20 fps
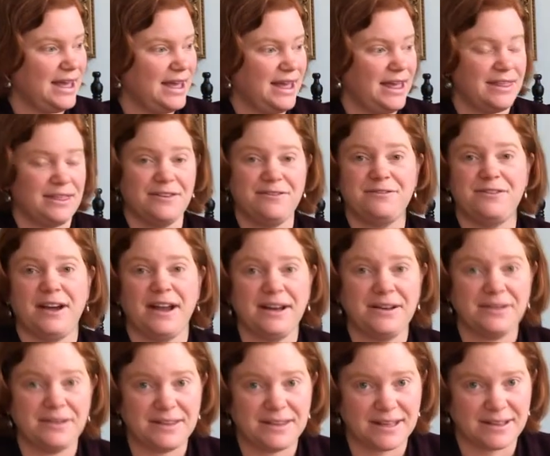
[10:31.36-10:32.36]
the
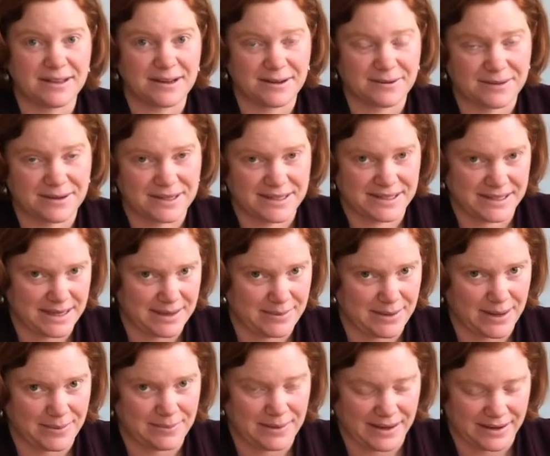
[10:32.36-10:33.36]
final thing that I want to say
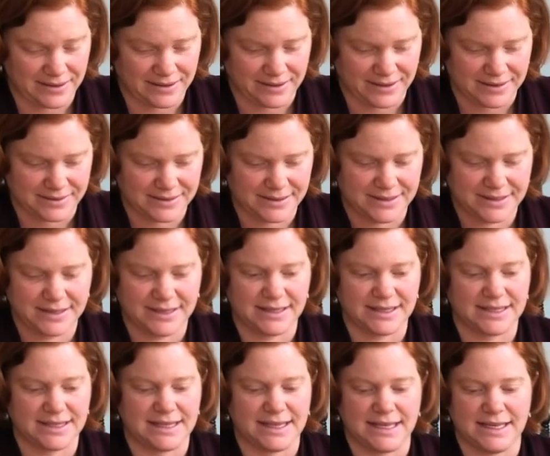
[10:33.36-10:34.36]
about backgrounds
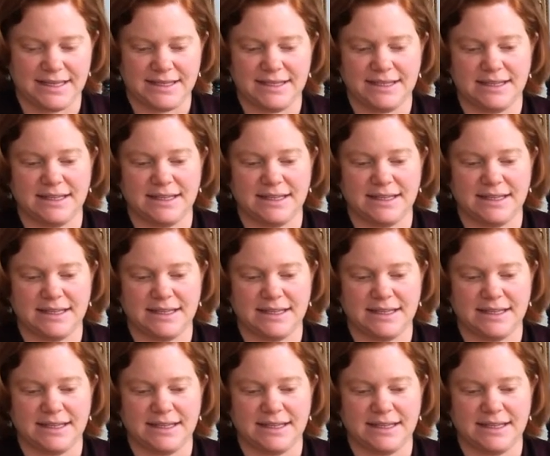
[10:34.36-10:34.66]
is this,